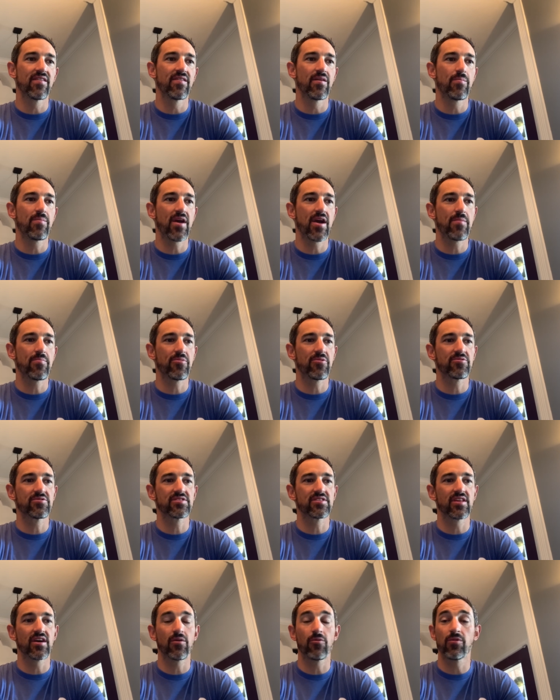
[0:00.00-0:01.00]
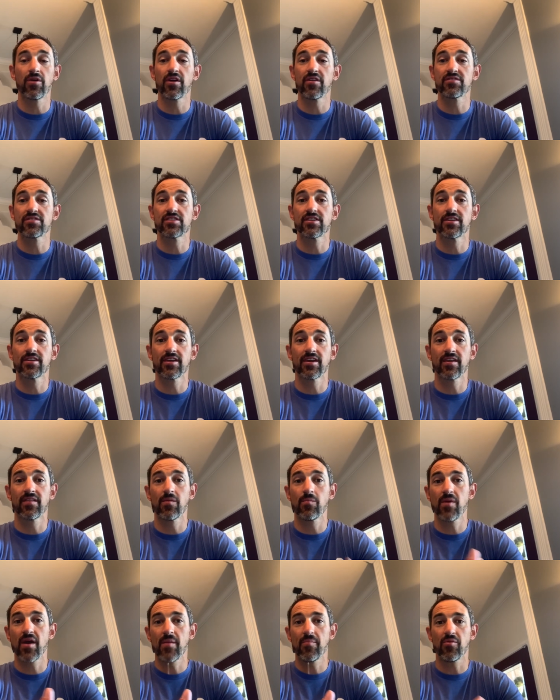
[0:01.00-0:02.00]
the papers that we are sending in the
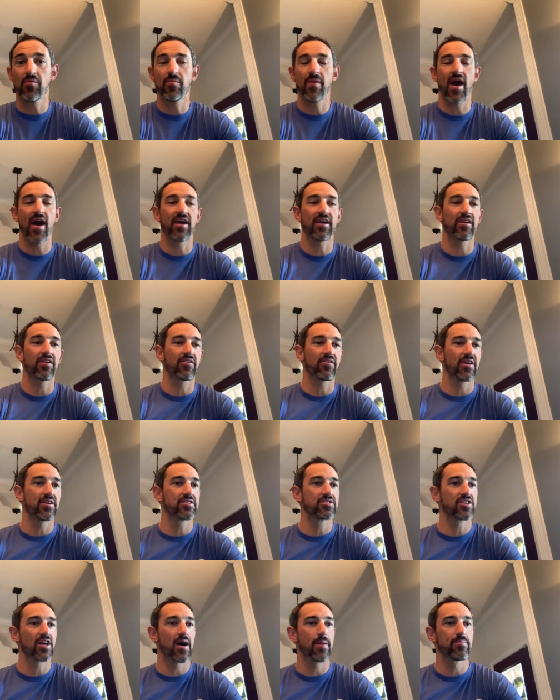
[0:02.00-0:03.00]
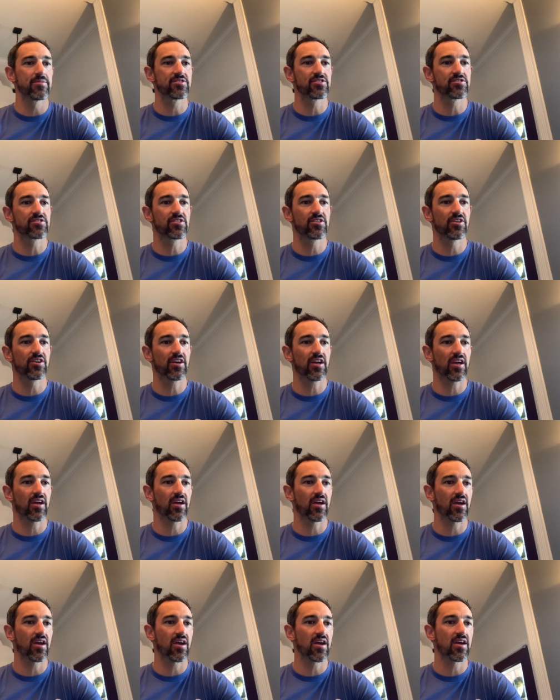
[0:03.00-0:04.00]
paper packet. Great job, Mrs. Cook
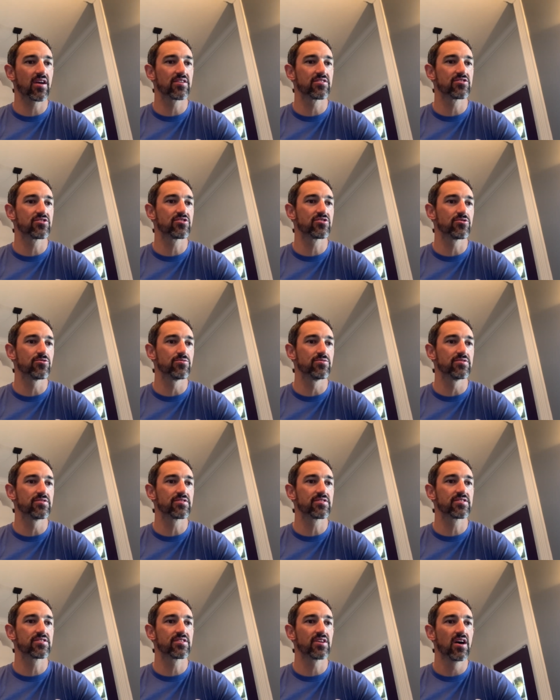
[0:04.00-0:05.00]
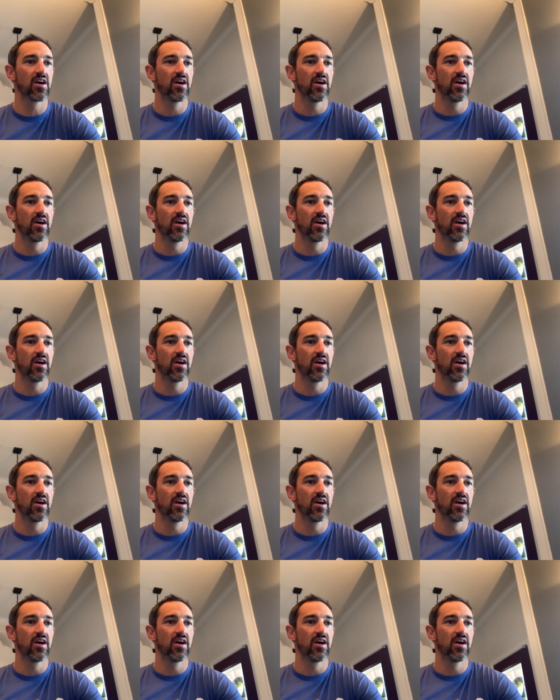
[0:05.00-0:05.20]
and students.